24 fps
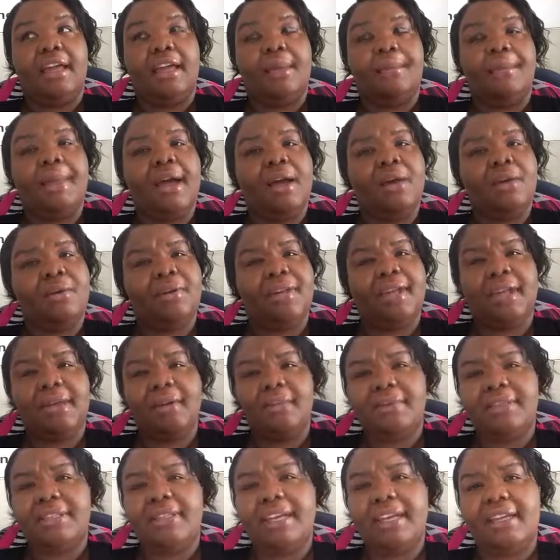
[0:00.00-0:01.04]
Am I okay
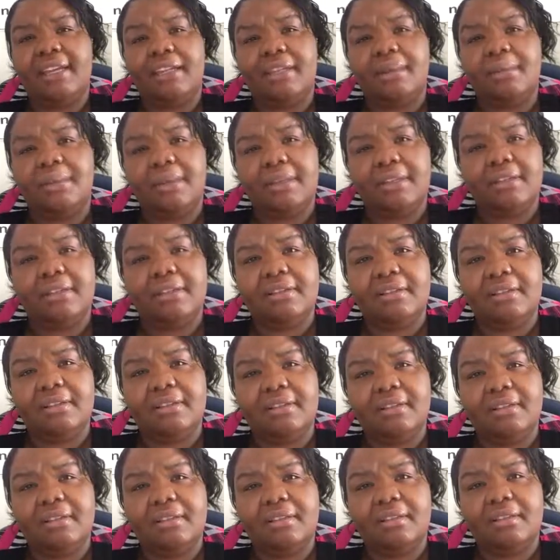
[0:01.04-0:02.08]
with taking the pills?
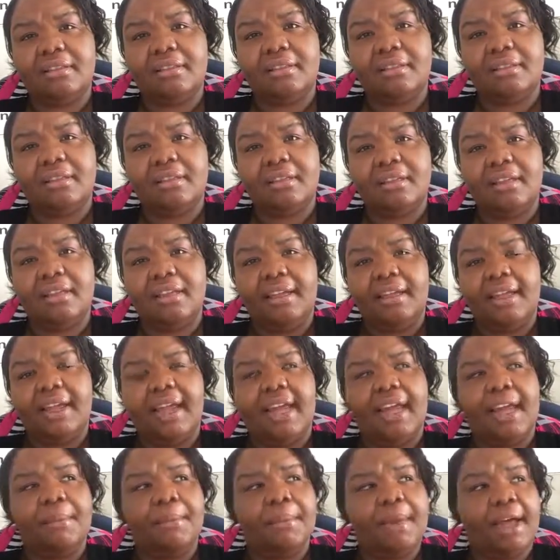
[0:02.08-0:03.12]

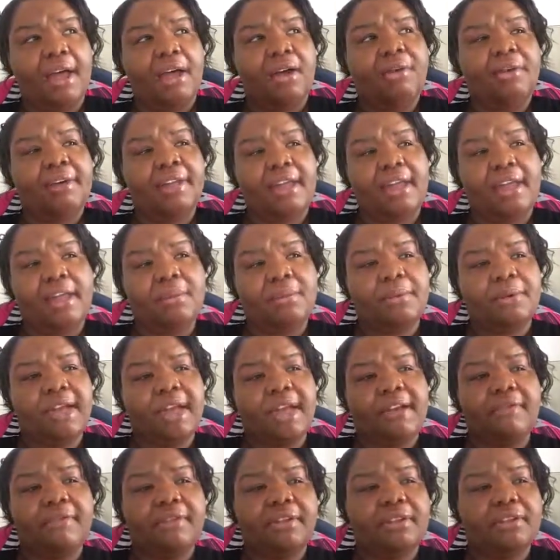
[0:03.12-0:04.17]
Am I okay with
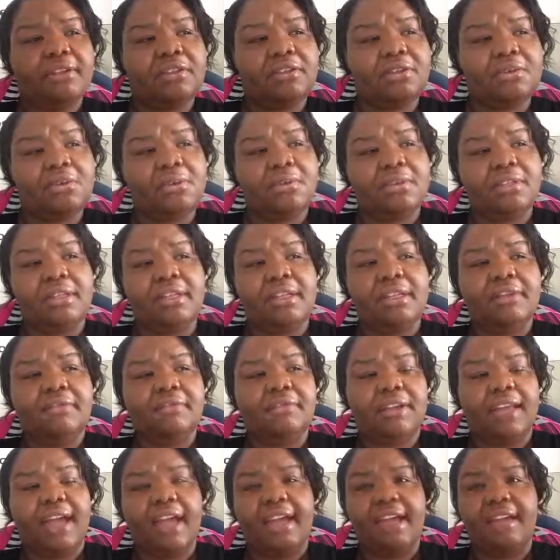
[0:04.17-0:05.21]
having to live
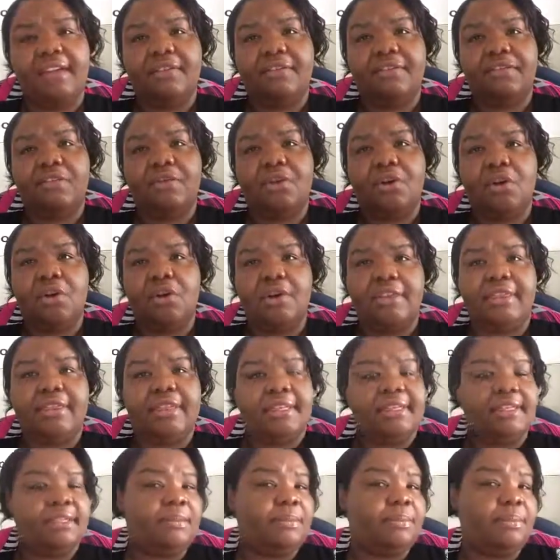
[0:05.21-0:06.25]
life on
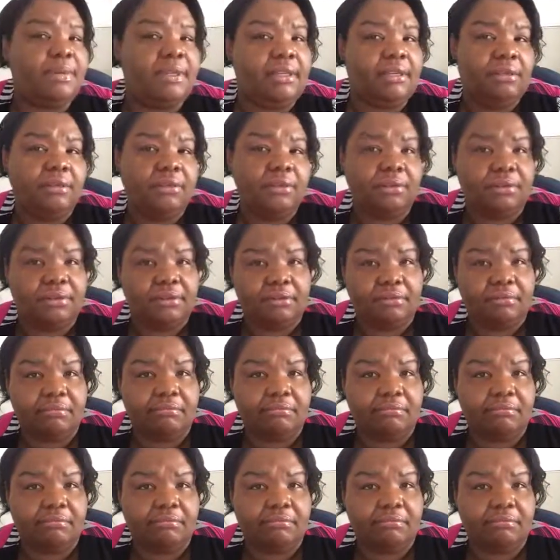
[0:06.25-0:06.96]
these pills?